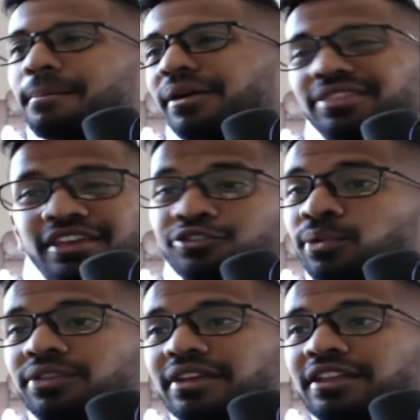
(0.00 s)
But these
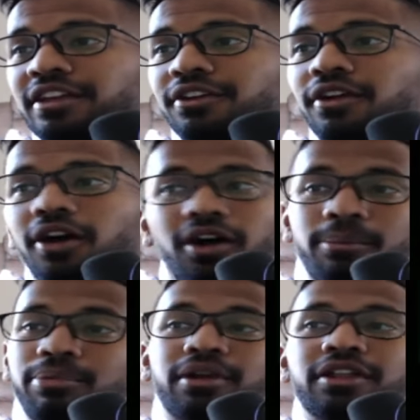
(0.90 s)
ones in here are
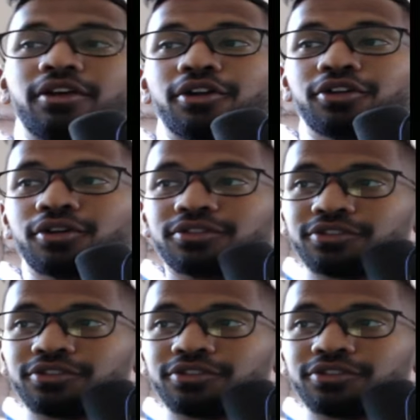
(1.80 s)
pretty darn good.